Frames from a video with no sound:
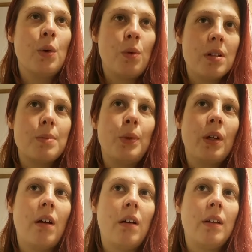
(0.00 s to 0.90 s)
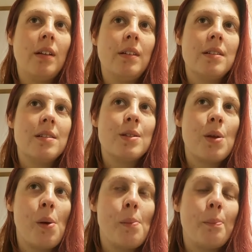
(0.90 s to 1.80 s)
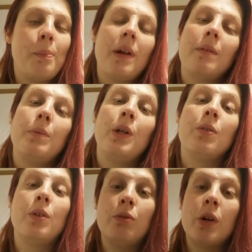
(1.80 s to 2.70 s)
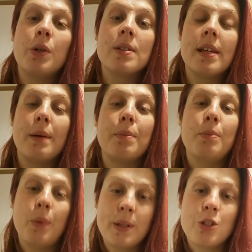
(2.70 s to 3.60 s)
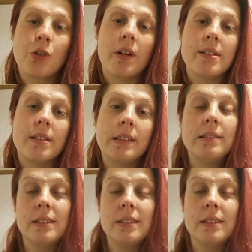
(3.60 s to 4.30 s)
was put on some beautiful rose hip moisturizer.